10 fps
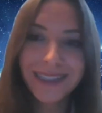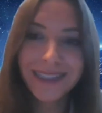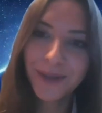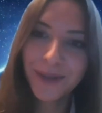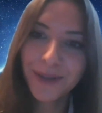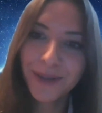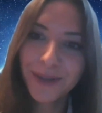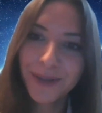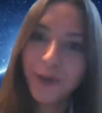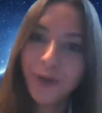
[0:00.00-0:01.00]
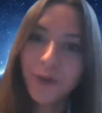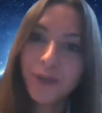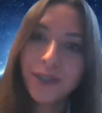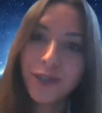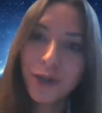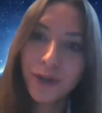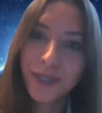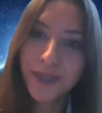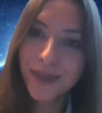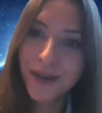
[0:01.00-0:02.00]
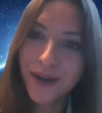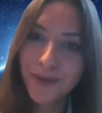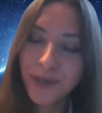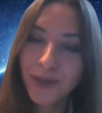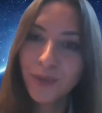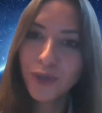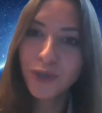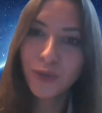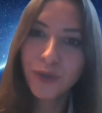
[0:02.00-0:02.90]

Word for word: into the program, you know, we did Gerson therapy,